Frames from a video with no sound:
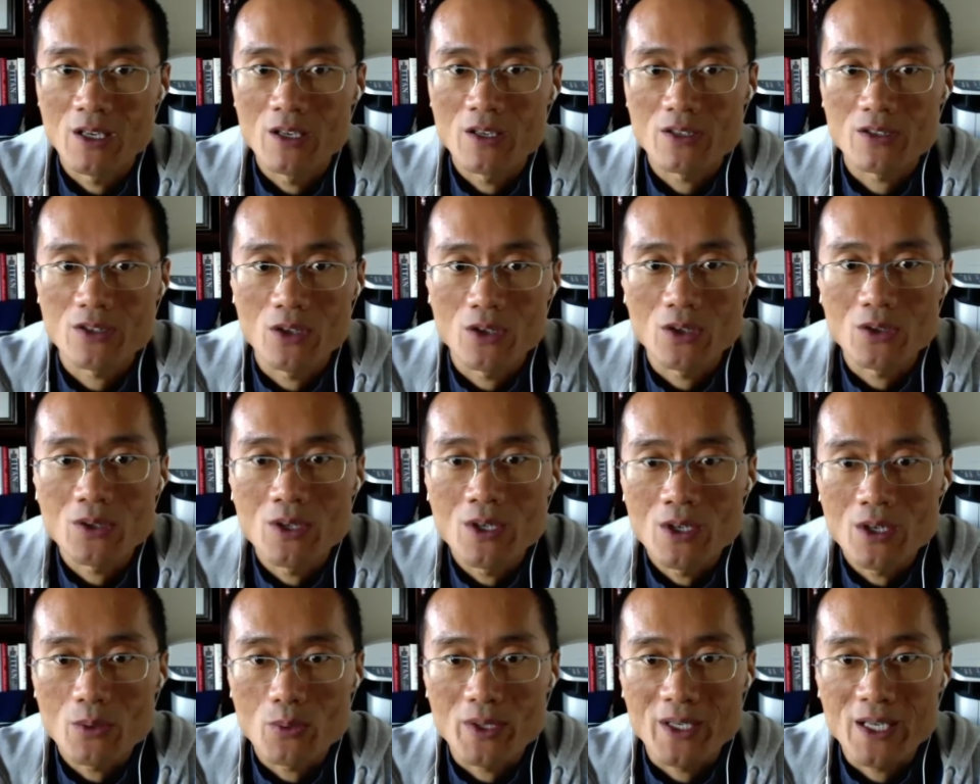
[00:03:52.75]
So
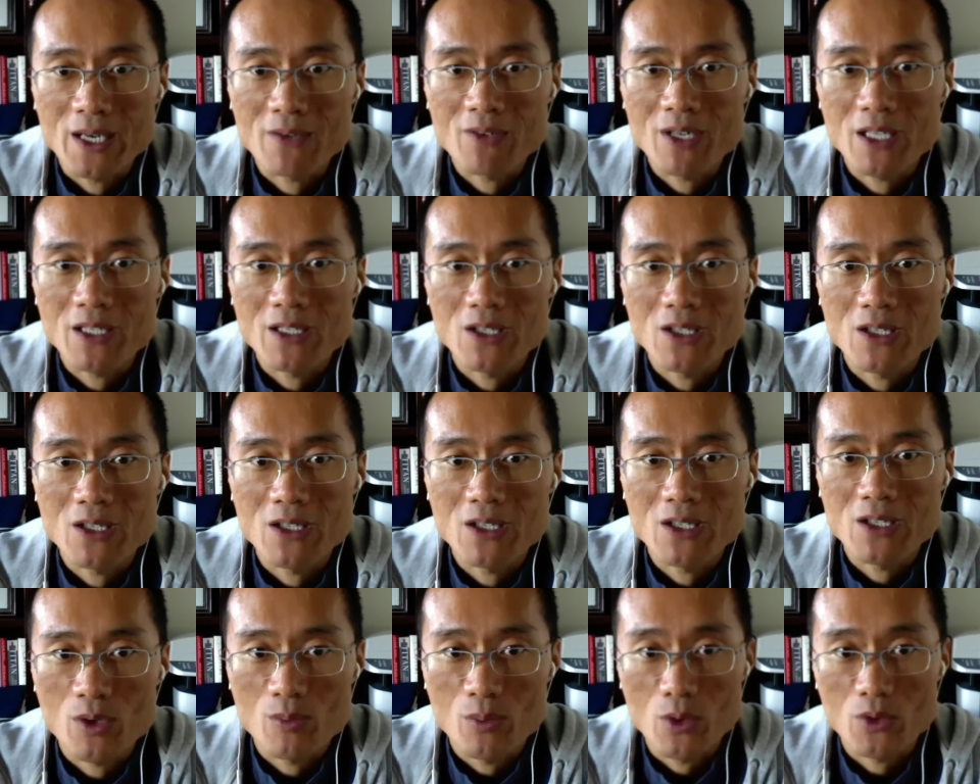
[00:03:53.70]
whenever I need to
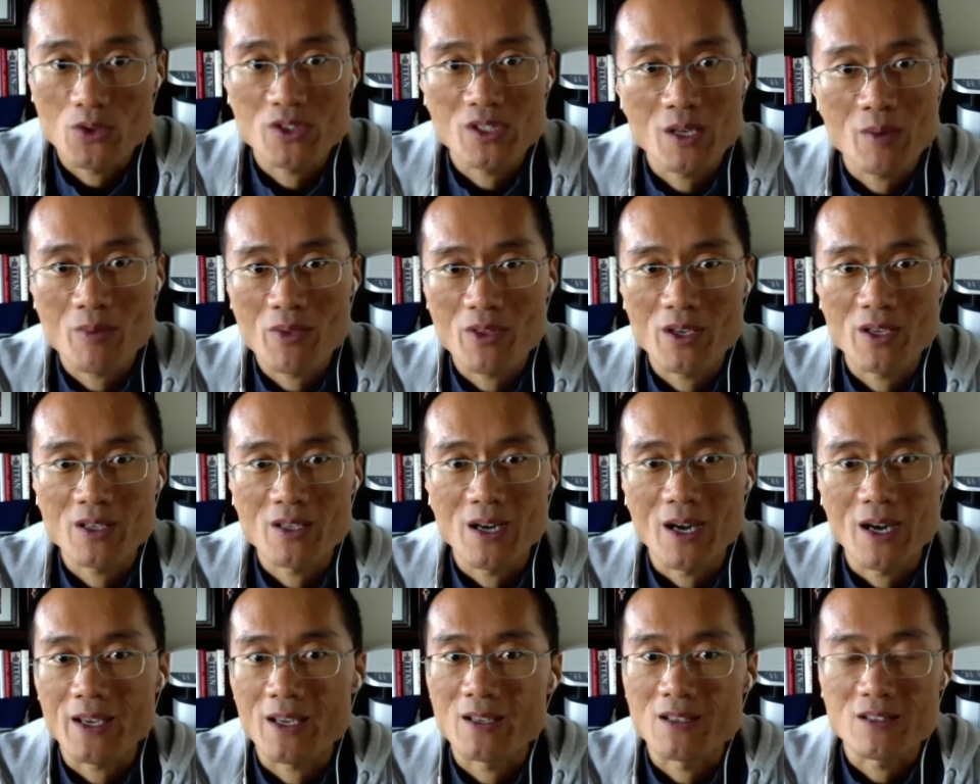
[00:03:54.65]
promote something,
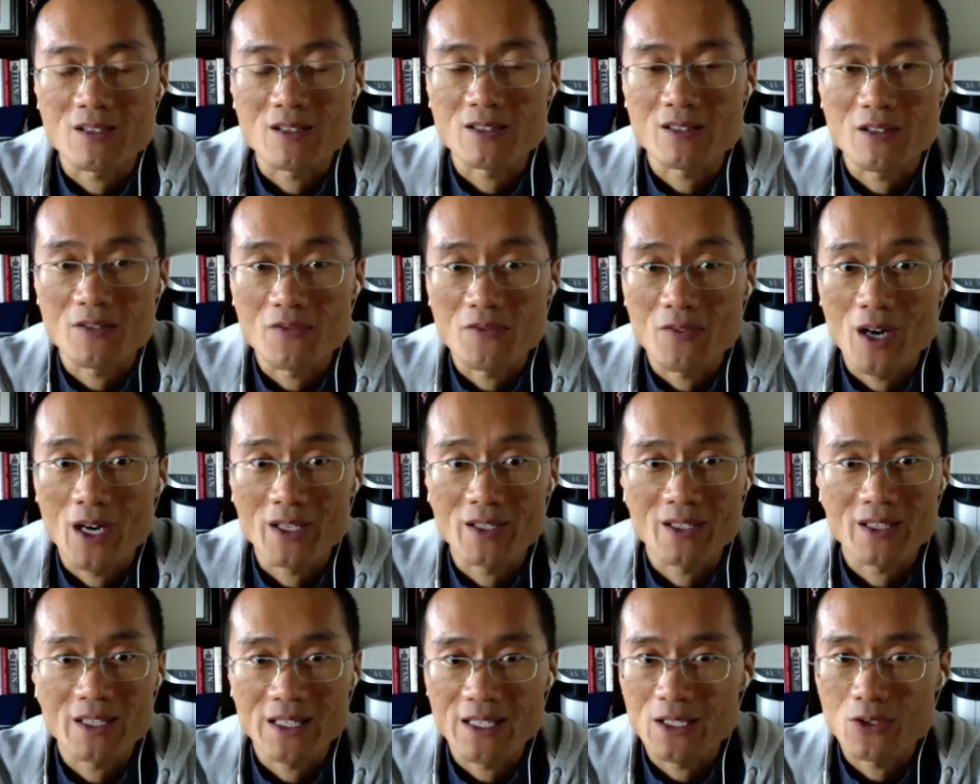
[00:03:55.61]
I can just
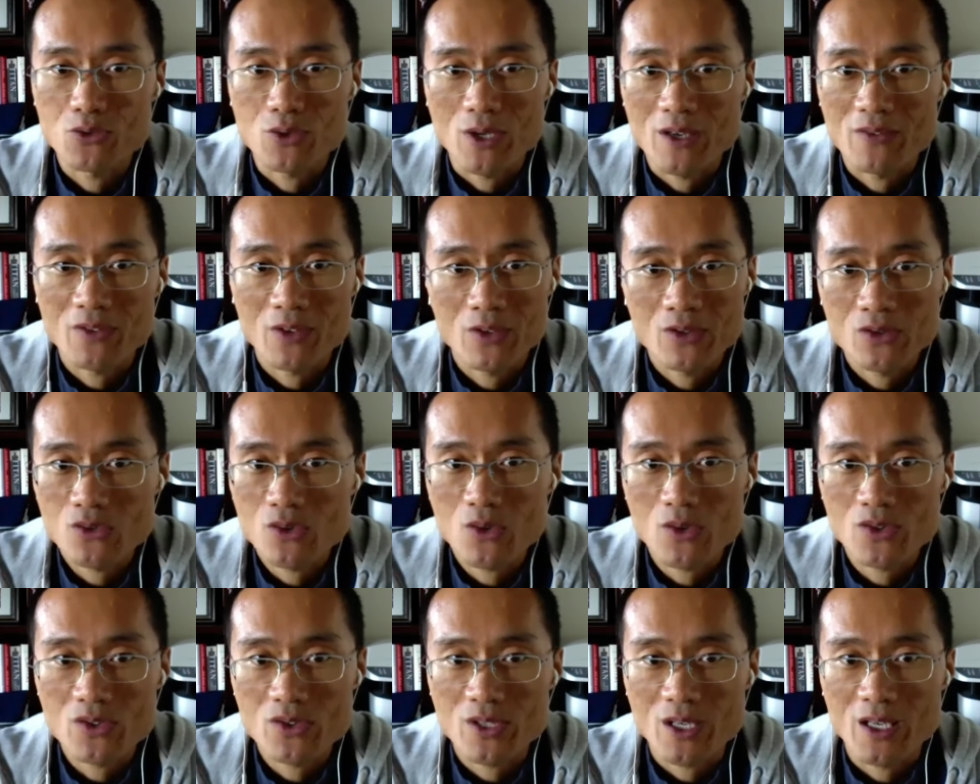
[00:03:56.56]
define the traffic
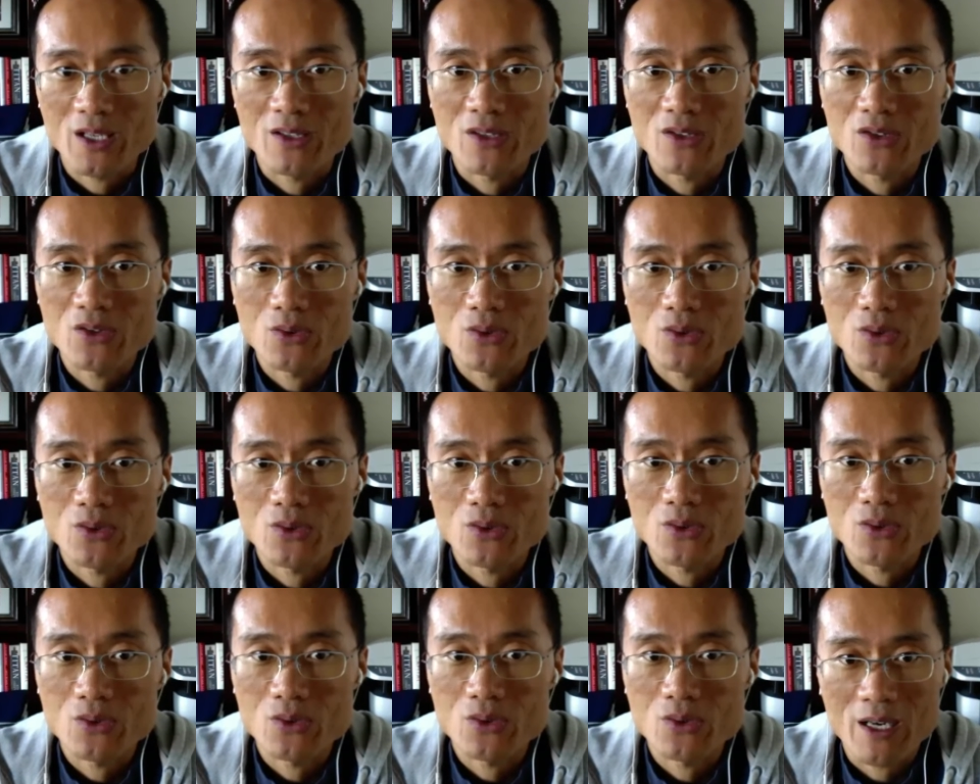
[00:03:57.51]
source and do
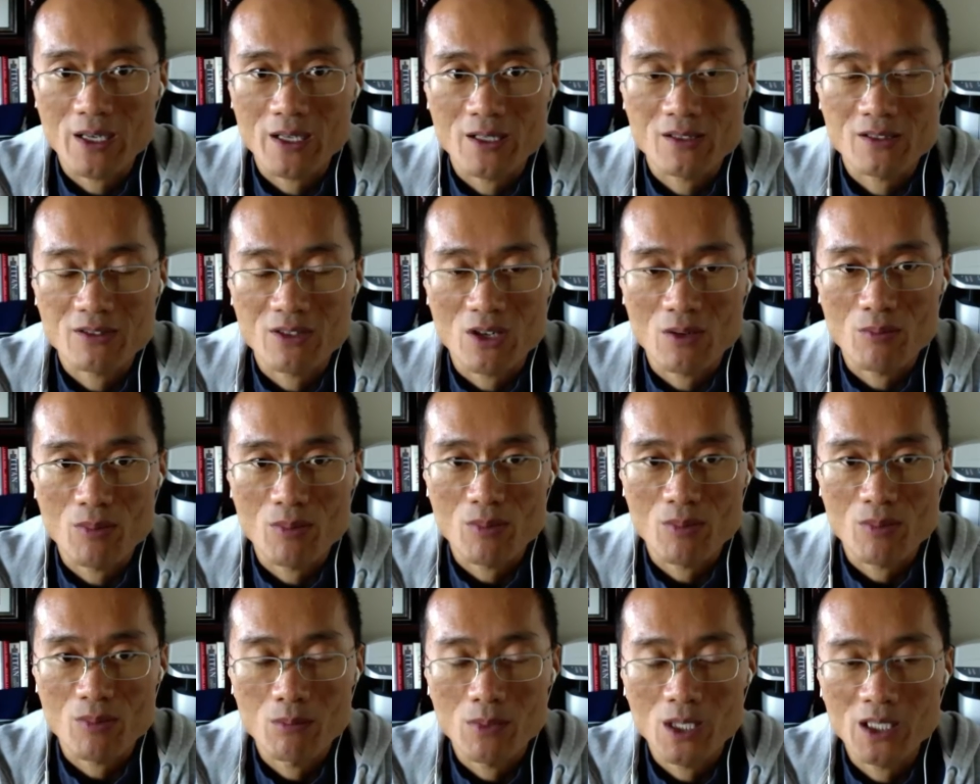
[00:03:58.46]
something. I can start
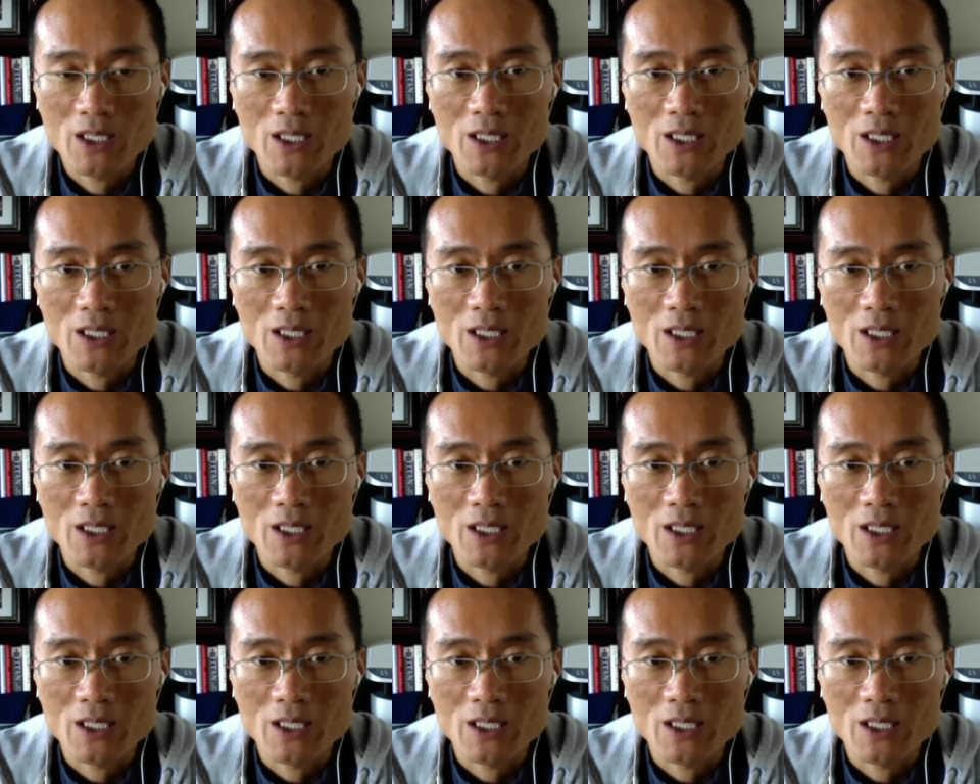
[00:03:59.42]
making money.